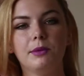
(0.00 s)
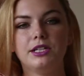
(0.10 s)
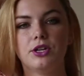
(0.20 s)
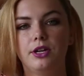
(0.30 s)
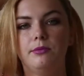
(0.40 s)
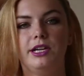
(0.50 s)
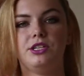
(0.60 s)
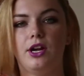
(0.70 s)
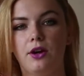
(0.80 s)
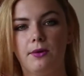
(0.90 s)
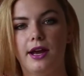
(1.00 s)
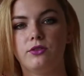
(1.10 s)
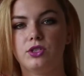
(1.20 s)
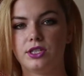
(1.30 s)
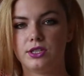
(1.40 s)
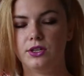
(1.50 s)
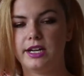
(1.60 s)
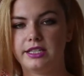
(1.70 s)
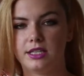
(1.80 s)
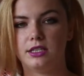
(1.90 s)
going to turn my chair around just so you
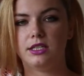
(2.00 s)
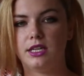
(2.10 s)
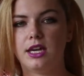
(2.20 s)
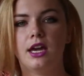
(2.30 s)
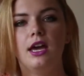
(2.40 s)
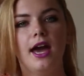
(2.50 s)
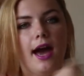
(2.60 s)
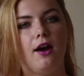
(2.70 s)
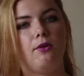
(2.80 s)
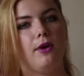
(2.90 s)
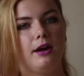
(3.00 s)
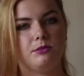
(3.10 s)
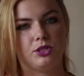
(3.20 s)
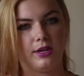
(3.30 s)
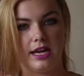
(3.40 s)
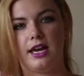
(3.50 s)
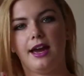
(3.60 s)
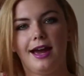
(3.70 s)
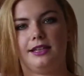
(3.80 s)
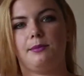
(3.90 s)
guys can see how I'm doing it
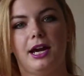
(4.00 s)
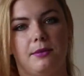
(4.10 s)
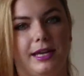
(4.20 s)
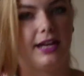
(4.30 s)
at the back of my